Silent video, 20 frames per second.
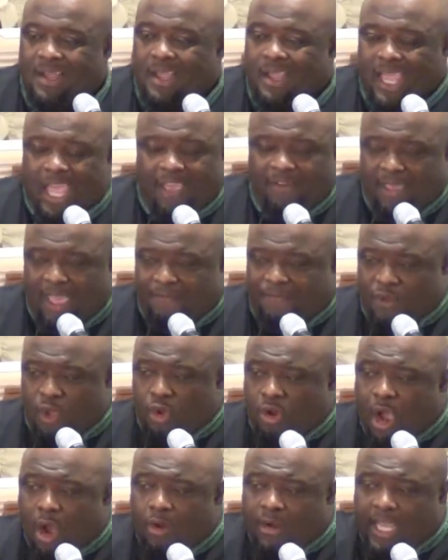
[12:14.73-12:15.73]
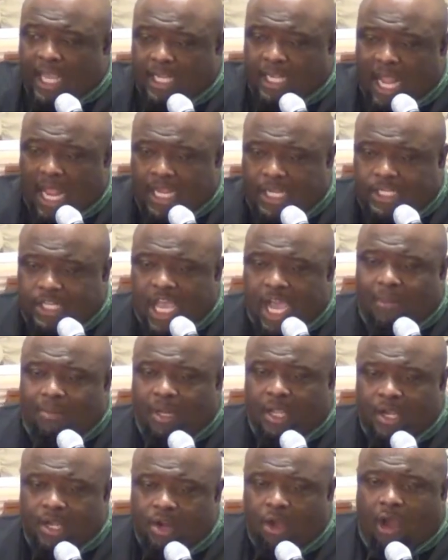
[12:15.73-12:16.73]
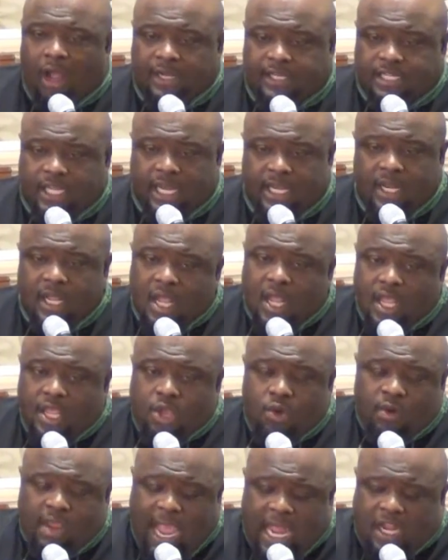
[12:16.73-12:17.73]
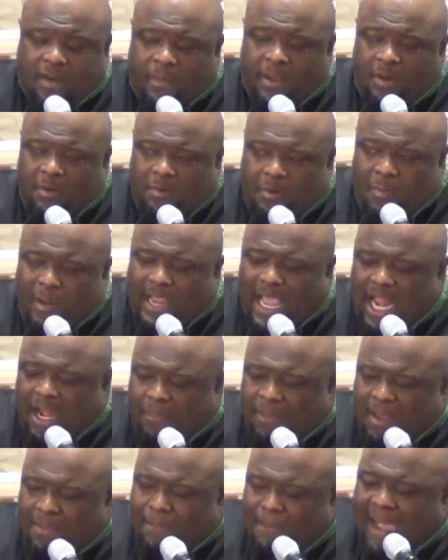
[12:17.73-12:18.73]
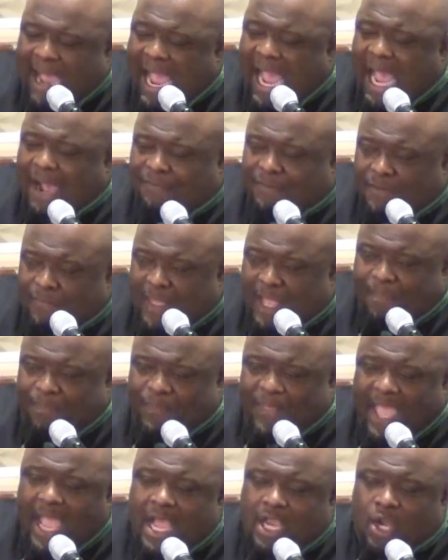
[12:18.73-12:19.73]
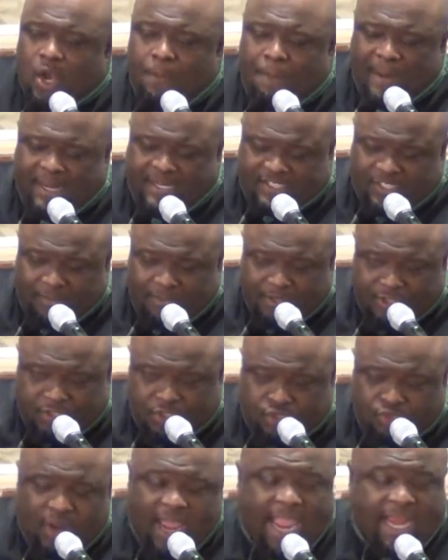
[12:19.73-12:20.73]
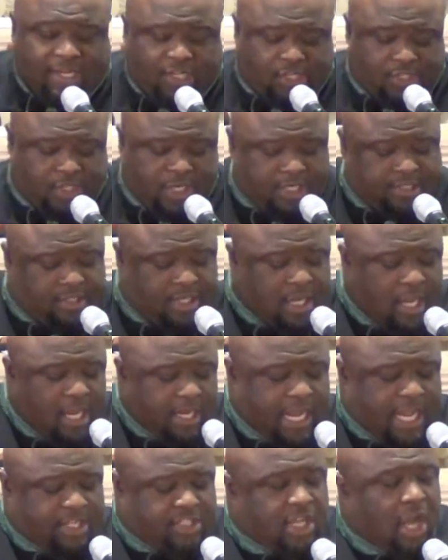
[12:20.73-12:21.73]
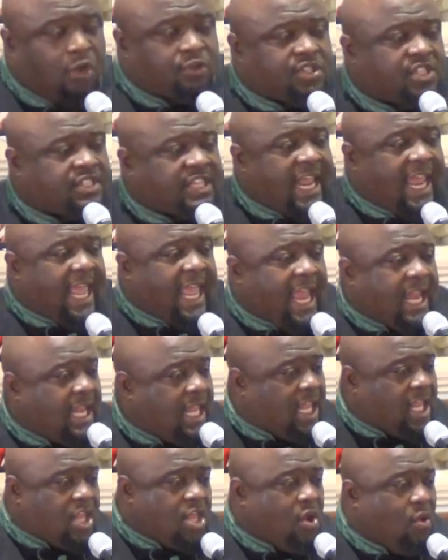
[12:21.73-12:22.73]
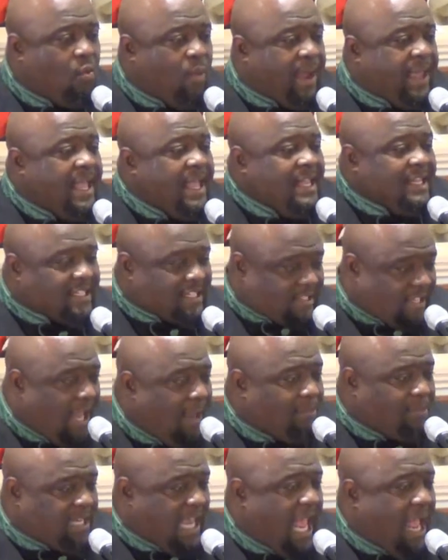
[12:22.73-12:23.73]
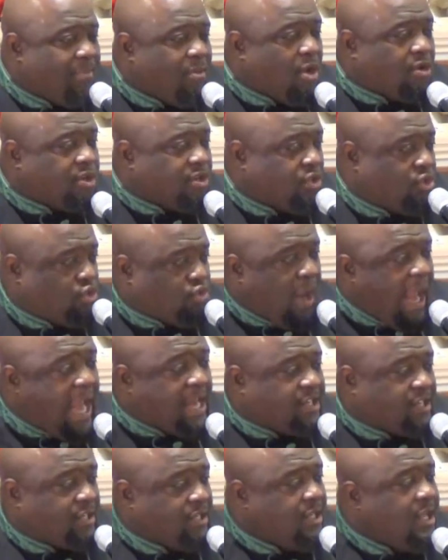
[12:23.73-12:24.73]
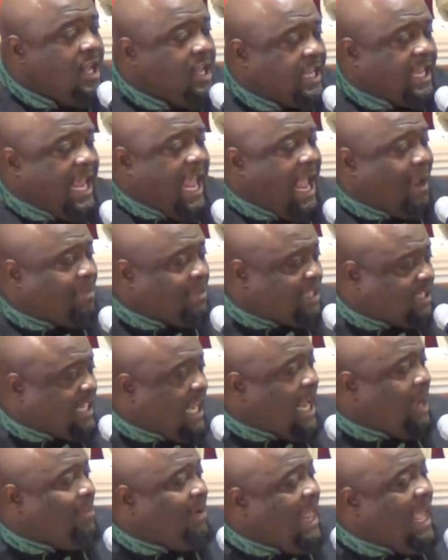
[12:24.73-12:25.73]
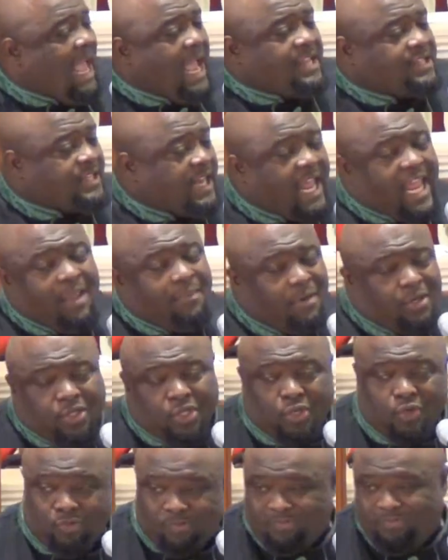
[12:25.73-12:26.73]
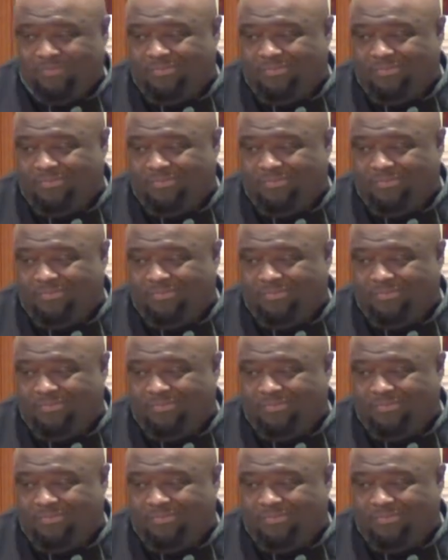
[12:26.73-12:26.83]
If you're going to get that double anointing, we got to be mindful that there are going to be some distractions that's going to stand in your way. Sometimes your distraction can have the same last name as you.